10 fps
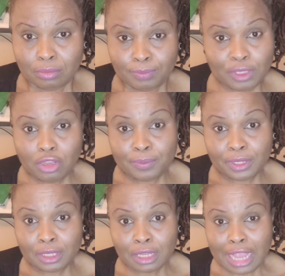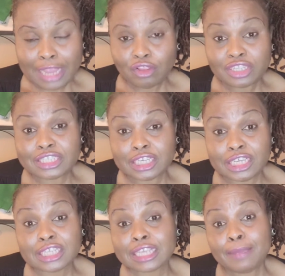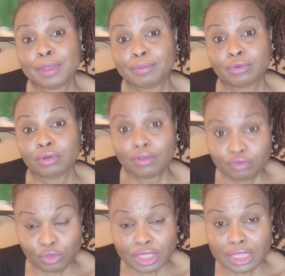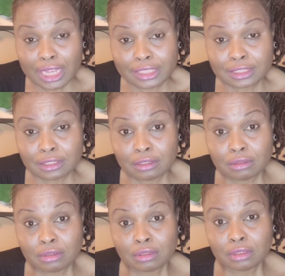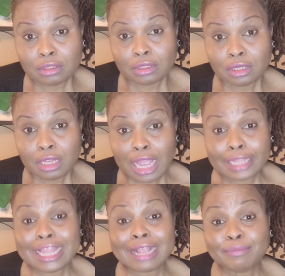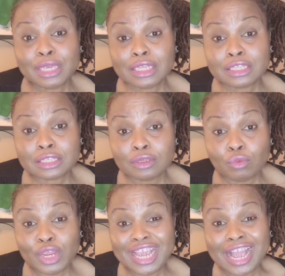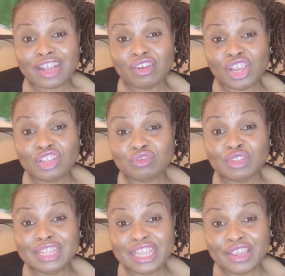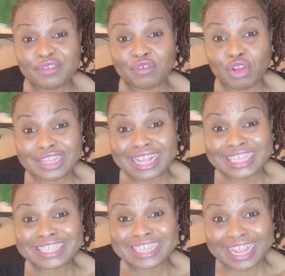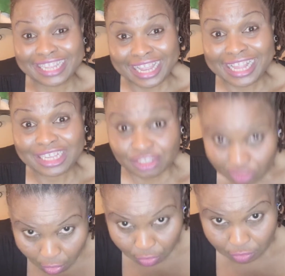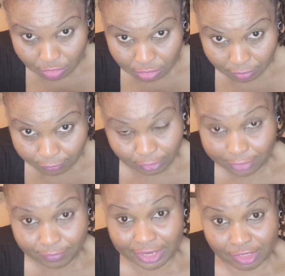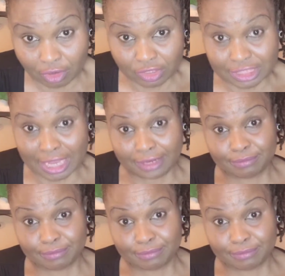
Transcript: Peter Obi, I don't think is capable of doing that. And that means we are going to live under this Ghanaian assault for a very long time.